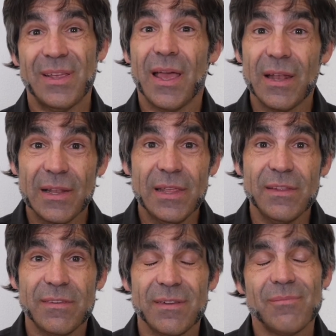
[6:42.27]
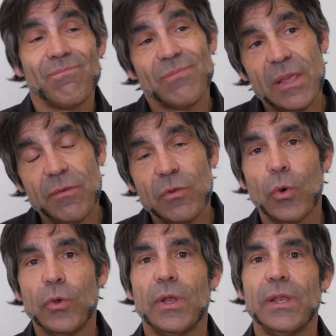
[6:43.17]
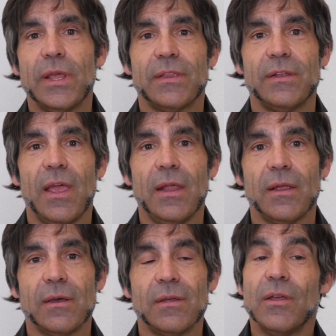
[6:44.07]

At least, even though you didn't get the data,